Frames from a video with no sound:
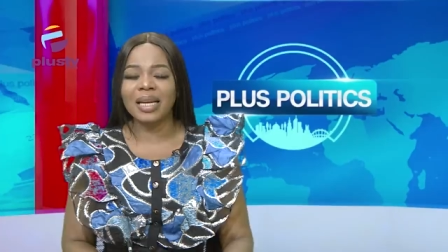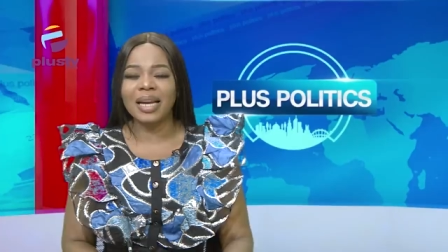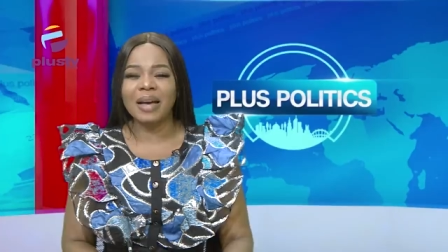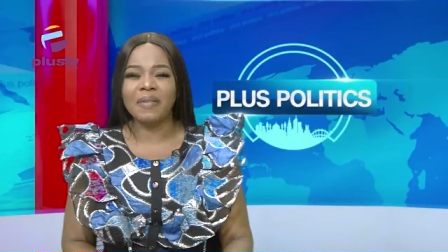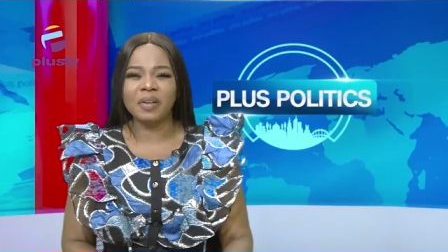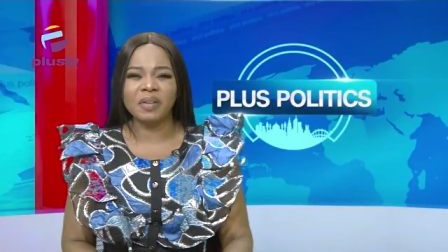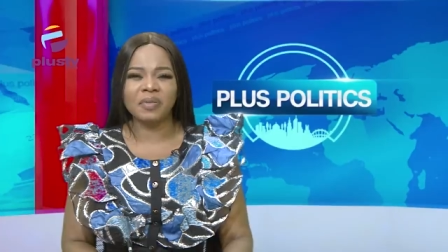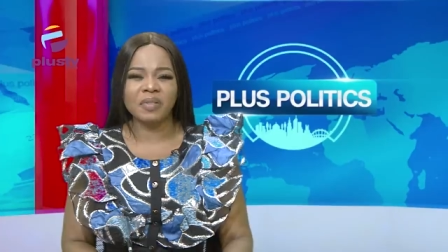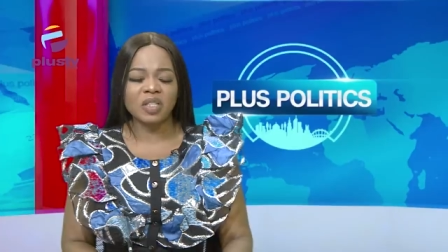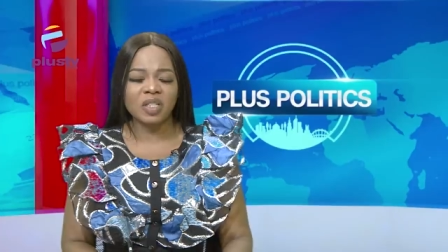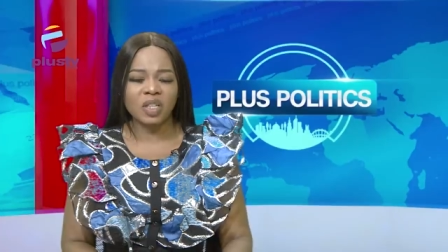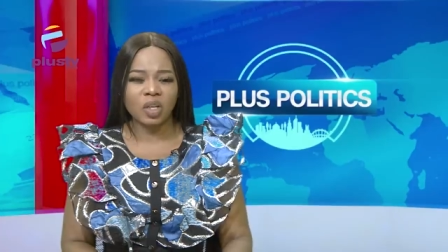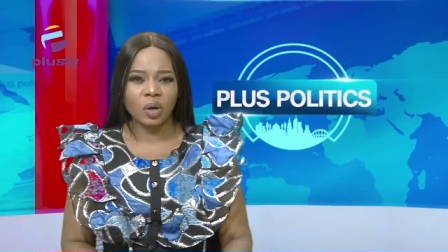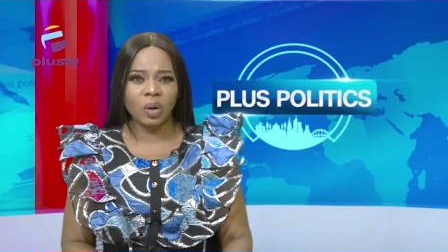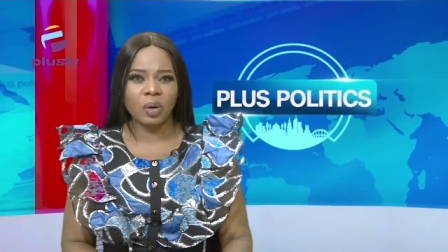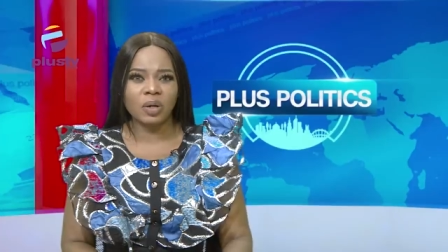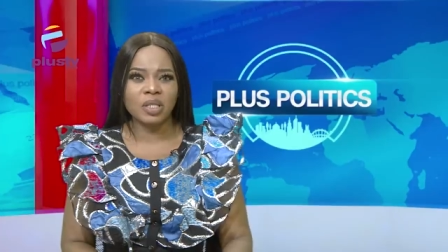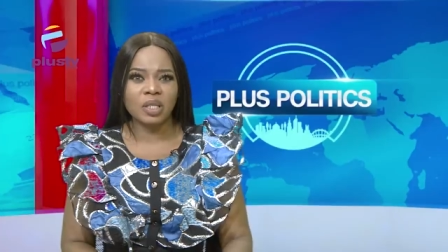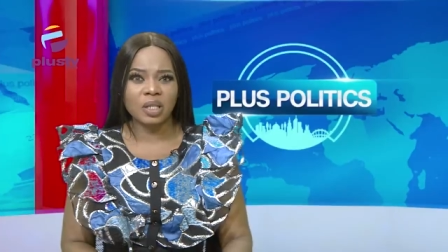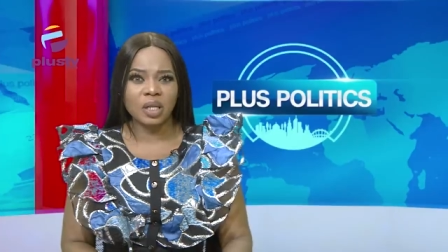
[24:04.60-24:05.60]
level of
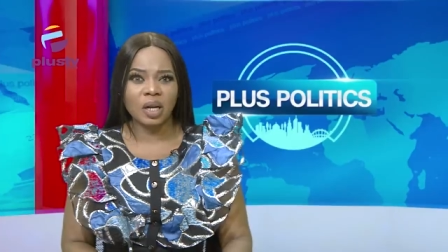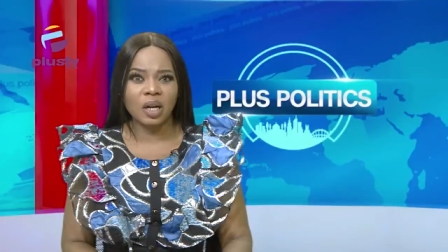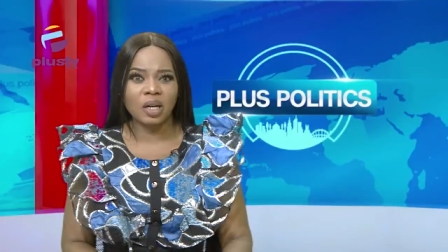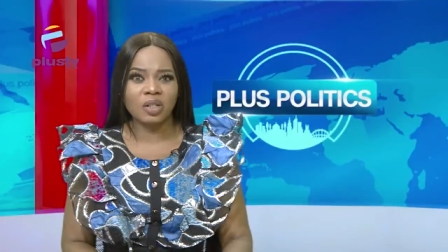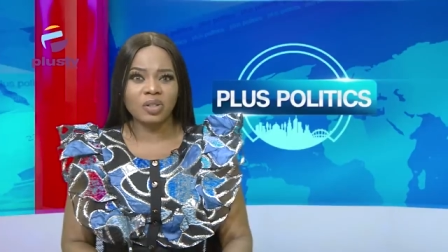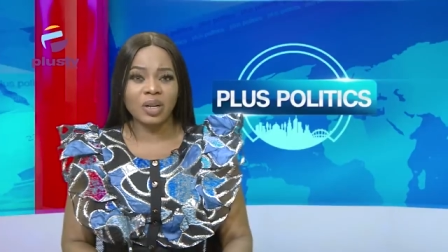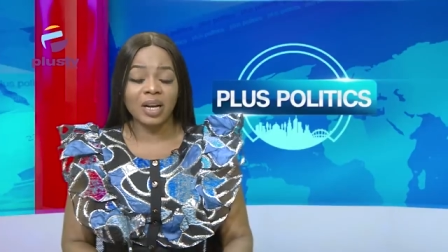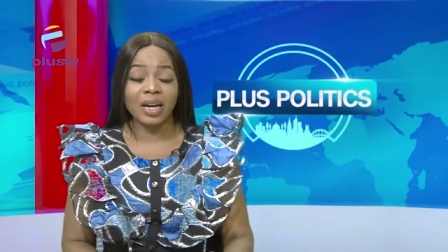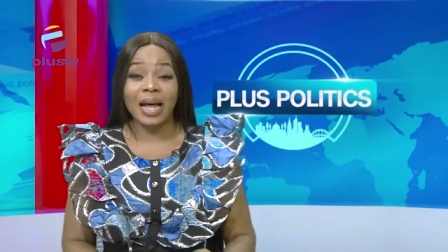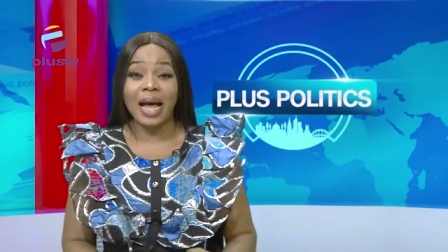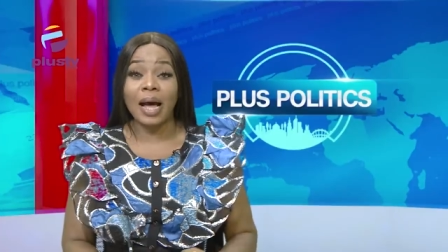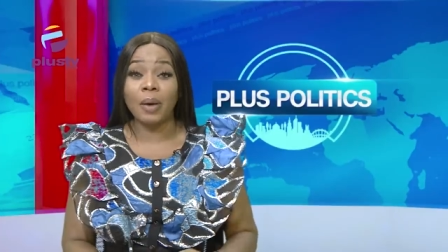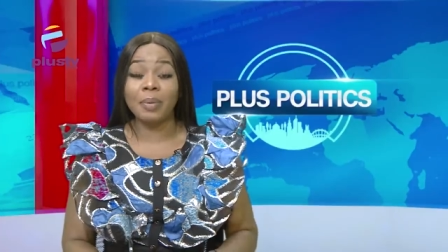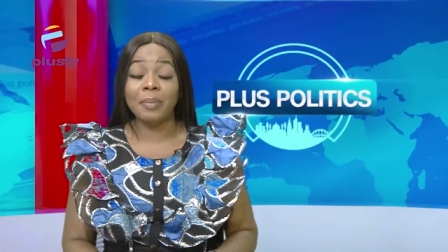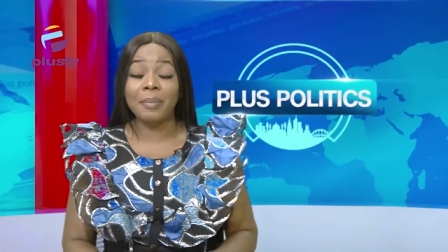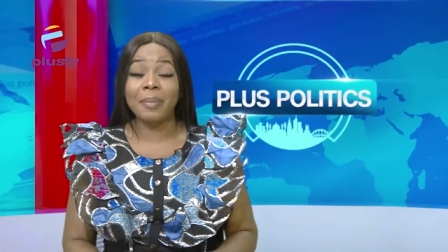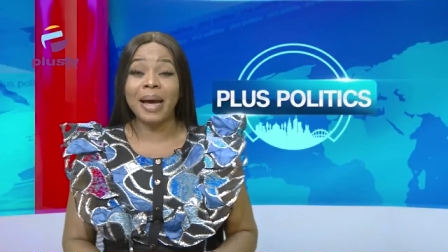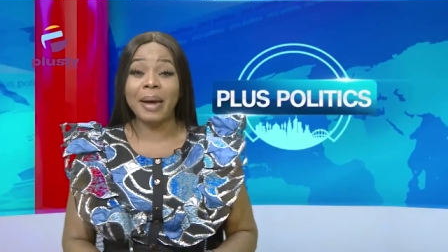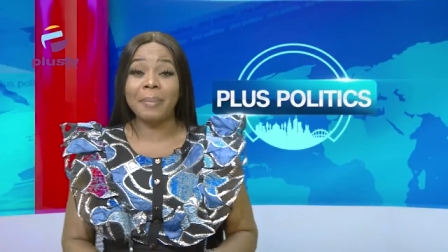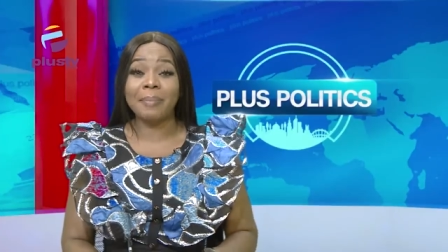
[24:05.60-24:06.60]
insecurity in the country and how it
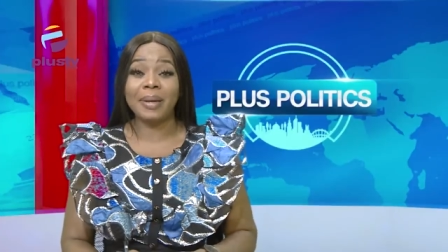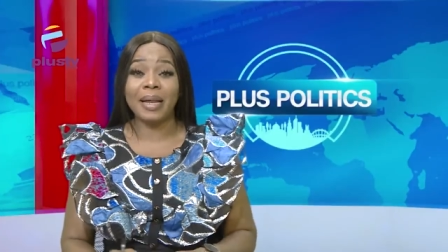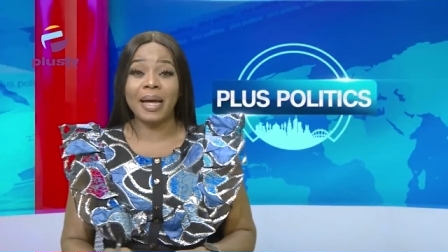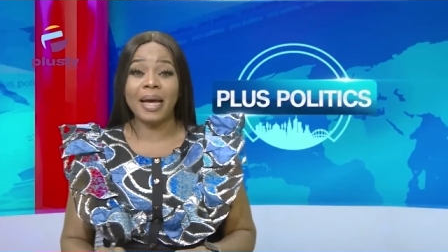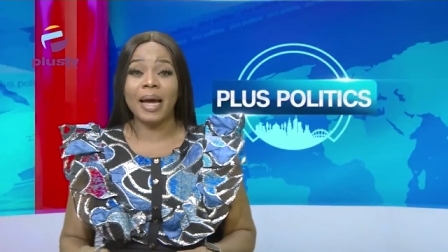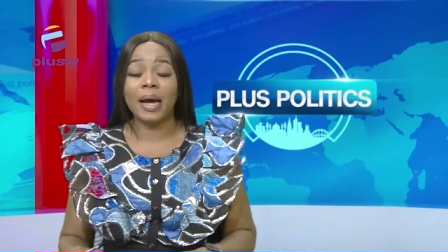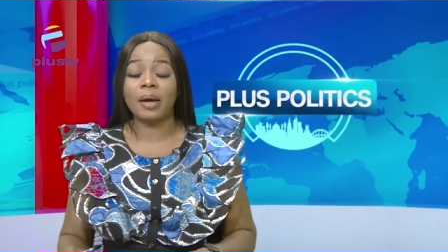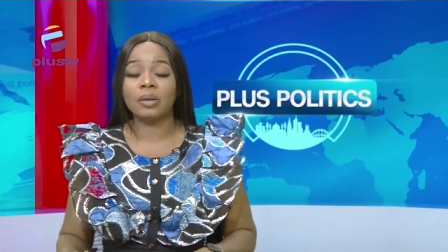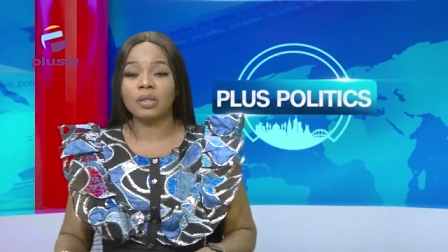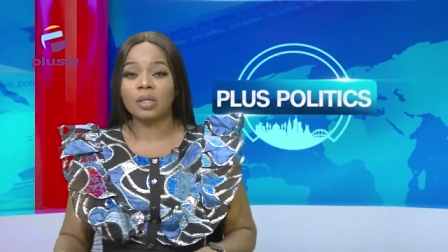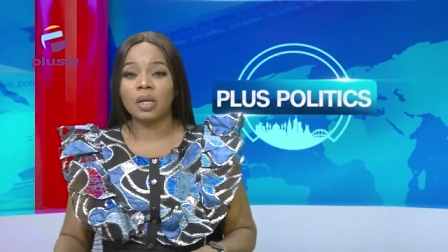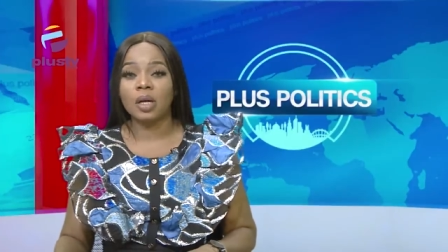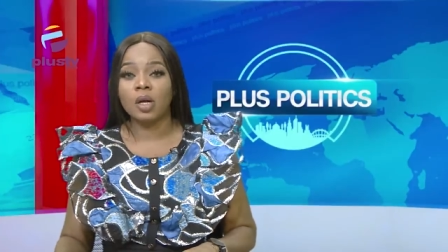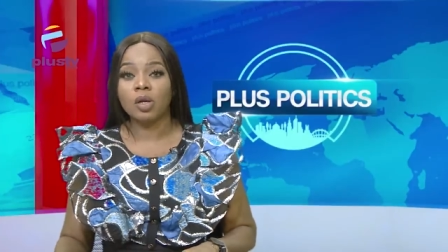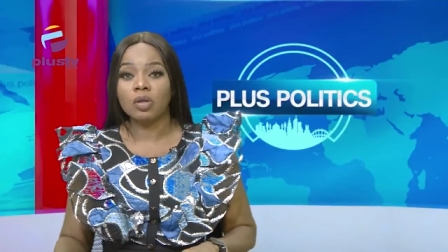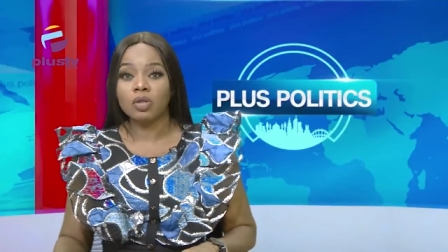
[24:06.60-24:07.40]
might play out